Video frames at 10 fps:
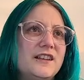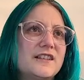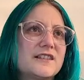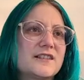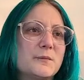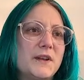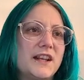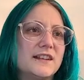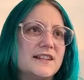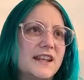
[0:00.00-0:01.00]
submitting
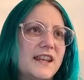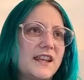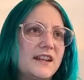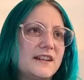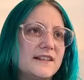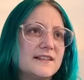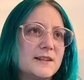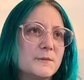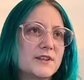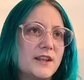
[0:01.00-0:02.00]
a ticket. It
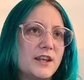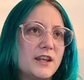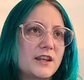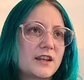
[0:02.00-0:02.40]
seems like